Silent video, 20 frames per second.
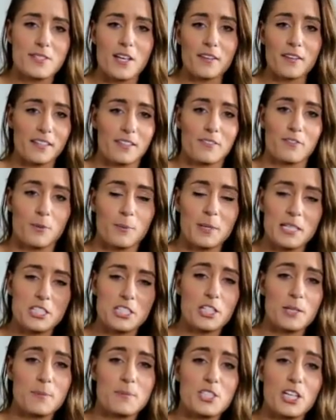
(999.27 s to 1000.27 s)
all the
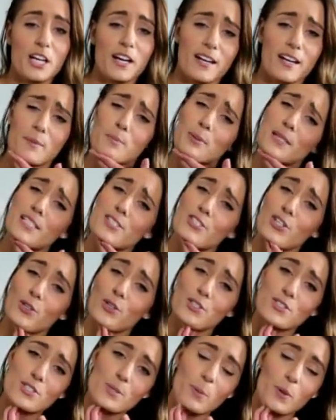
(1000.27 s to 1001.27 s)
information I'm sharing, please show
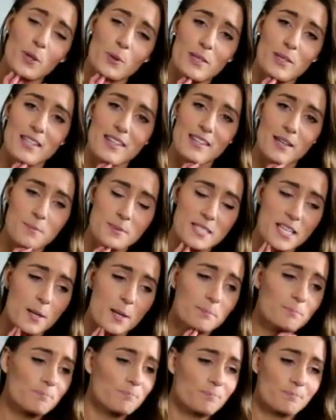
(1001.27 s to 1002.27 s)
your support with a thumbs
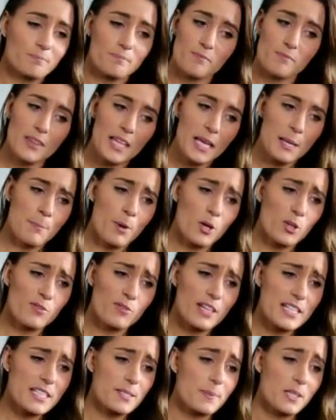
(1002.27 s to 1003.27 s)
up
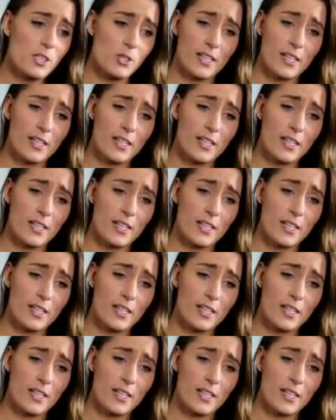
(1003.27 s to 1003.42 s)
motivates me.